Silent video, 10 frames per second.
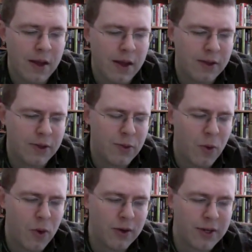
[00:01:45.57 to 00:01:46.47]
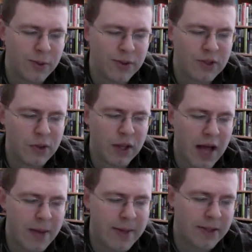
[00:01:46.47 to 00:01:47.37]
The two orderlies were still in the
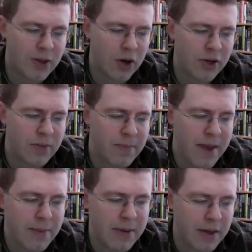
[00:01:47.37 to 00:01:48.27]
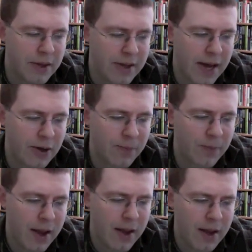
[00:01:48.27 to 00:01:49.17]
lobby, talking to the man behind the counter.
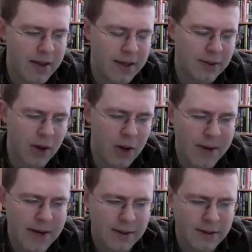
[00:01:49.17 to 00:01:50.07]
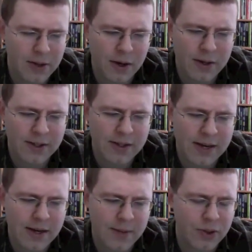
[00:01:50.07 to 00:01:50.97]
They saw me, started to
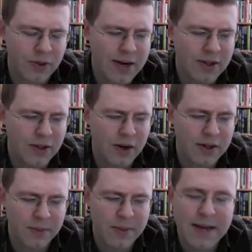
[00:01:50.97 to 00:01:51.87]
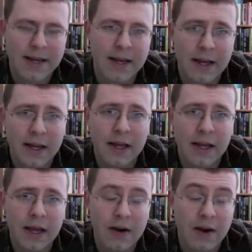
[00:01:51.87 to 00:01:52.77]
stand up straight, started to speak.
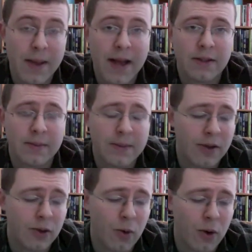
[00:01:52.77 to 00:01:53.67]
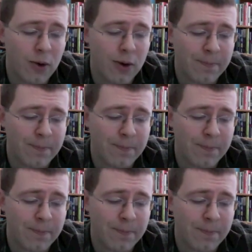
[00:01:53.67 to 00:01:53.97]
I ran past them down the corridor.